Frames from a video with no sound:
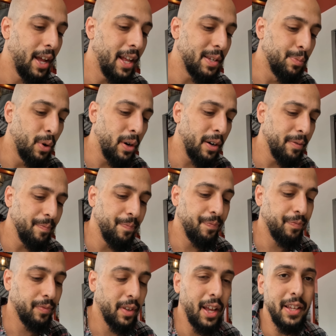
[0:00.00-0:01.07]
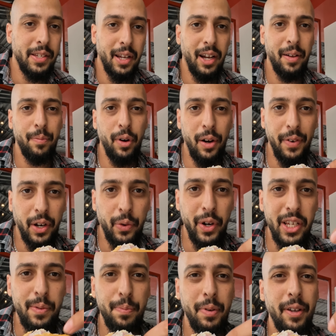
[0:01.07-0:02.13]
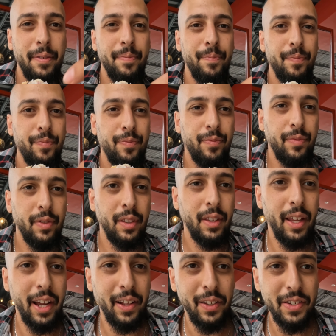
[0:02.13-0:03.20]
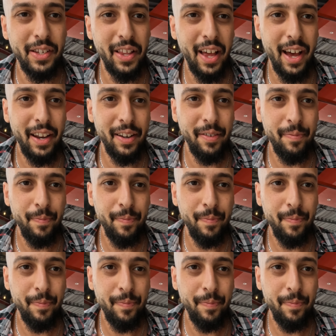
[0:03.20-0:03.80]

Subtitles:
It's more It's got more of a crisp, like listen to that,